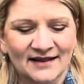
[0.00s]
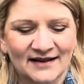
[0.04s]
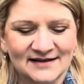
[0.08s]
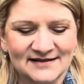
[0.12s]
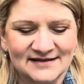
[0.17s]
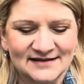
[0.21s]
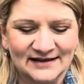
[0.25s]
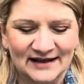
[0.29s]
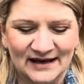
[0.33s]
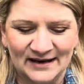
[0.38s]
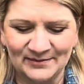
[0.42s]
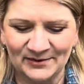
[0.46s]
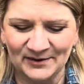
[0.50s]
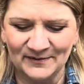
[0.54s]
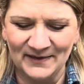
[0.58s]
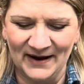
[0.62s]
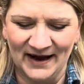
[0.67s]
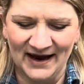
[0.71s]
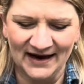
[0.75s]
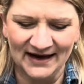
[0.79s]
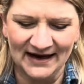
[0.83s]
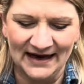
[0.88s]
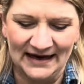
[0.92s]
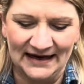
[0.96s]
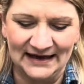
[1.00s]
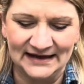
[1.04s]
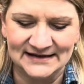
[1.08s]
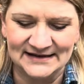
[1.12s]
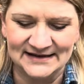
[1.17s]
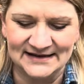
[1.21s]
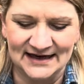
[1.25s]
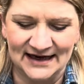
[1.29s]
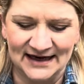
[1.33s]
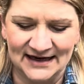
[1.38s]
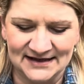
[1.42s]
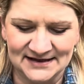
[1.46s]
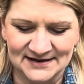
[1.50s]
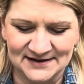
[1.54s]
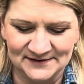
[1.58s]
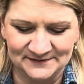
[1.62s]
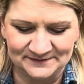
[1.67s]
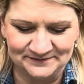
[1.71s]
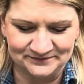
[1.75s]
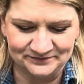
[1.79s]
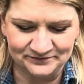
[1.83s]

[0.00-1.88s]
label bag, it says